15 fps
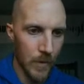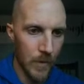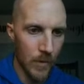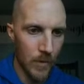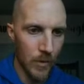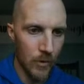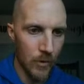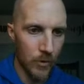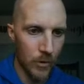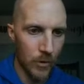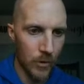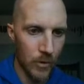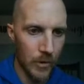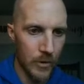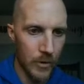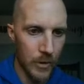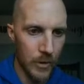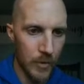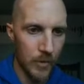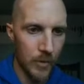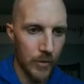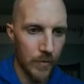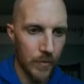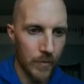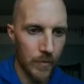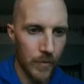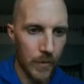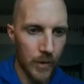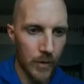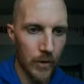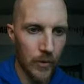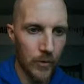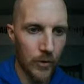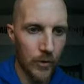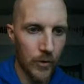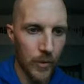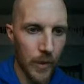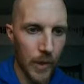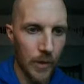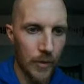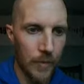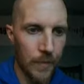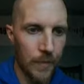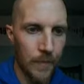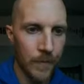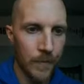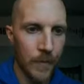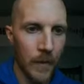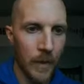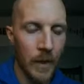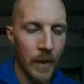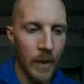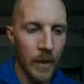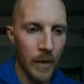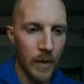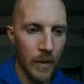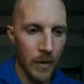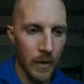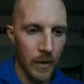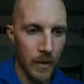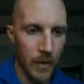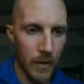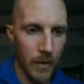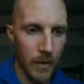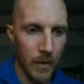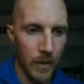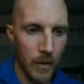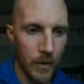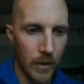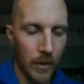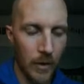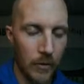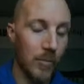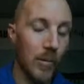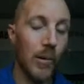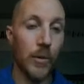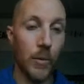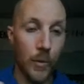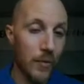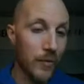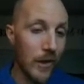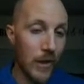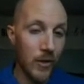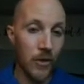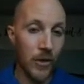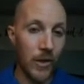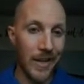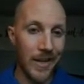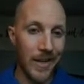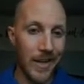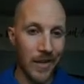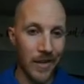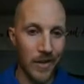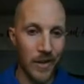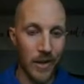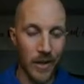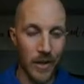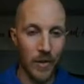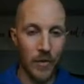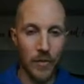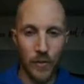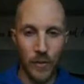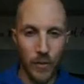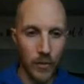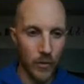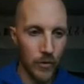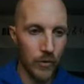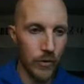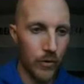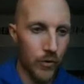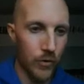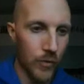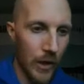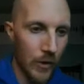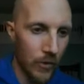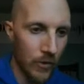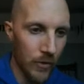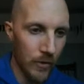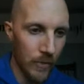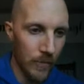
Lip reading: Let's just call it times. That's easier to write. And it is both a reflection and a vertical stretch.